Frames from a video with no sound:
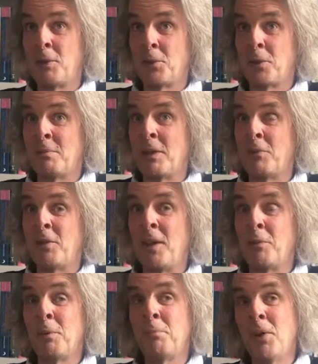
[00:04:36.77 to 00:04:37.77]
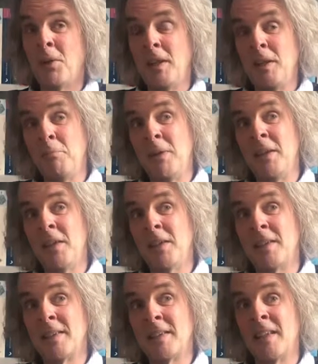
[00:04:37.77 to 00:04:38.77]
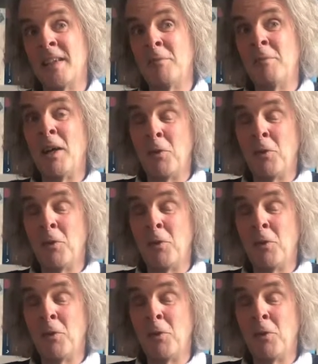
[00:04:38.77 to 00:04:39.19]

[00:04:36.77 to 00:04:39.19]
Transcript: we talk about faith, well, partly because um,